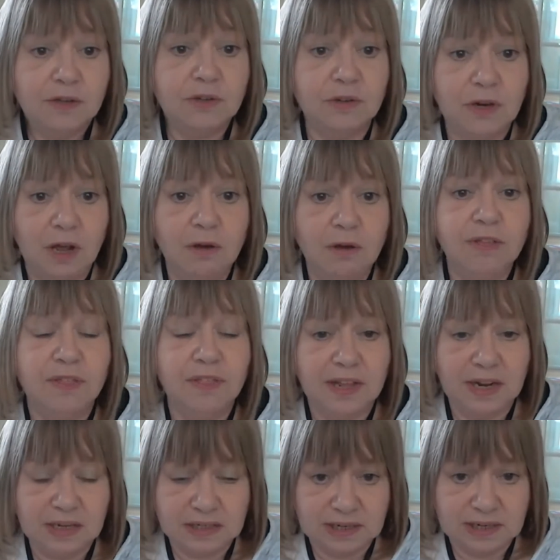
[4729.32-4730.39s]
To know that that
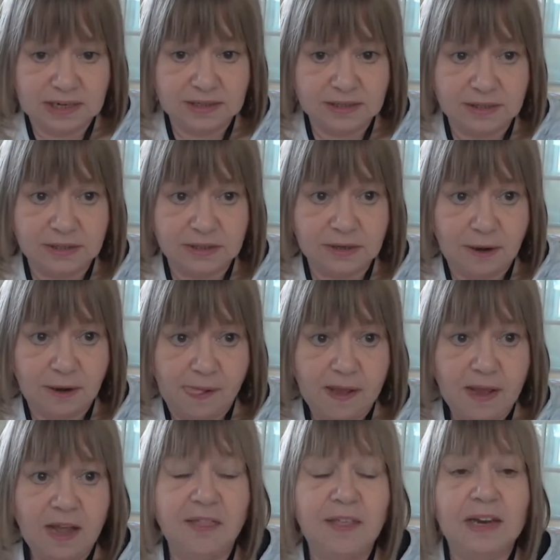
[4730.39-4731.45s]
exists
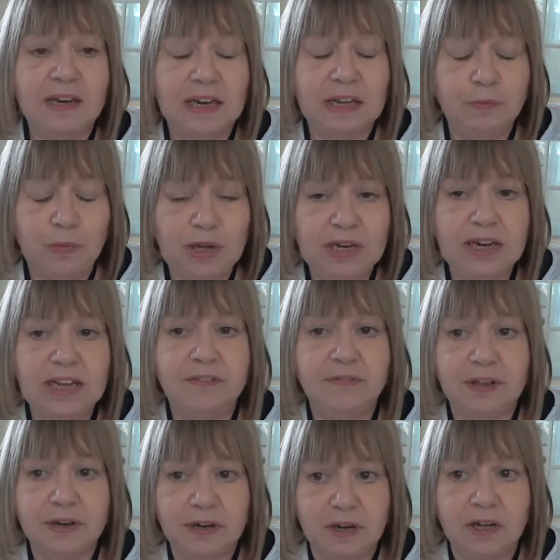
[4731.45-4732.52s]
and that we live
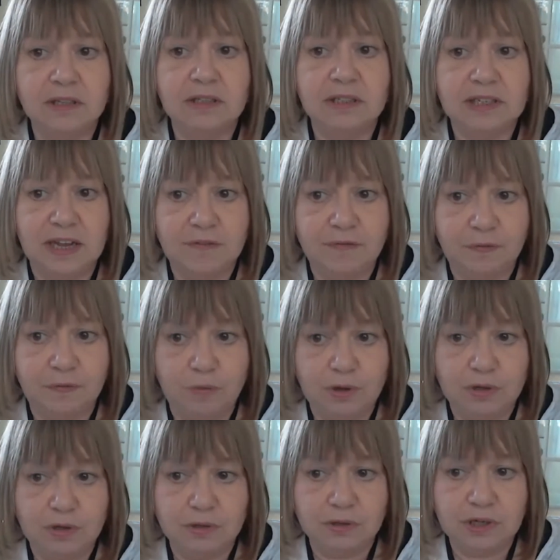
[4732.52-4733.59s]
in an unsafe
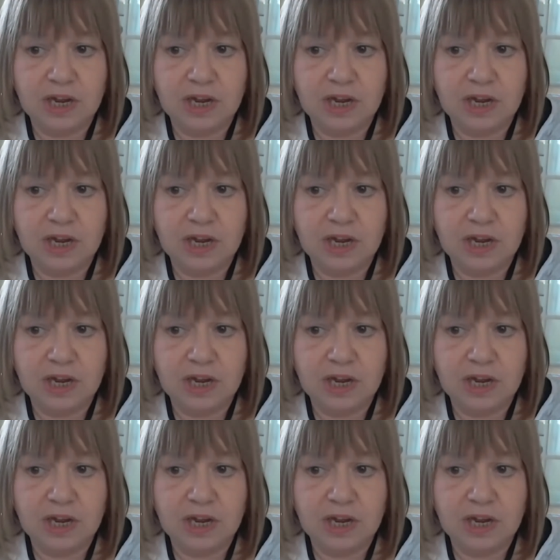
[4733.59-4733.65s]
world